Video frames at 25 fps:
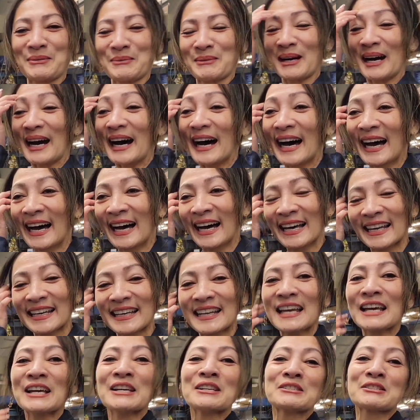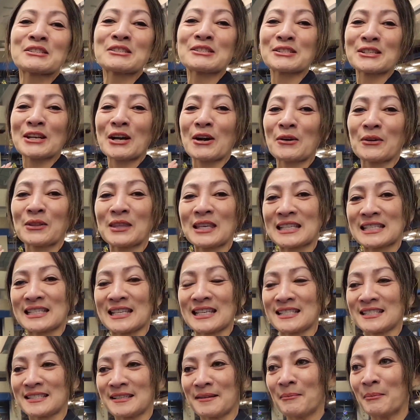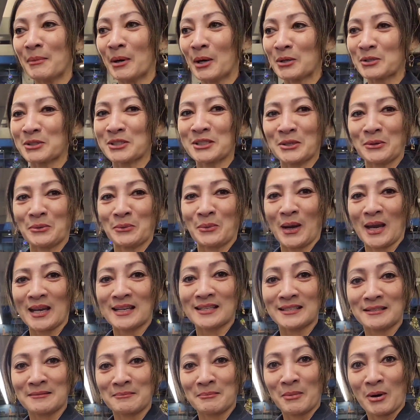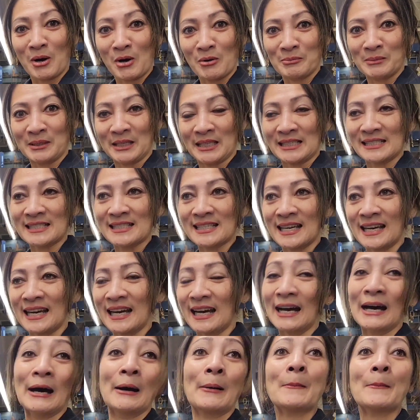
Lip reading: everyone. So this is the most awaited moment.